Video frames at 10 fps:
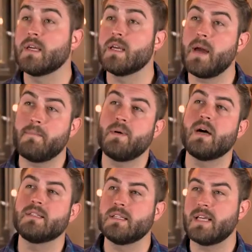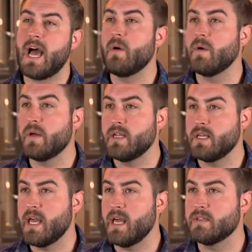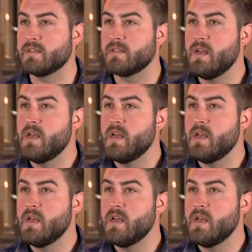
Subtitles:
looking at that process of how we went into cans.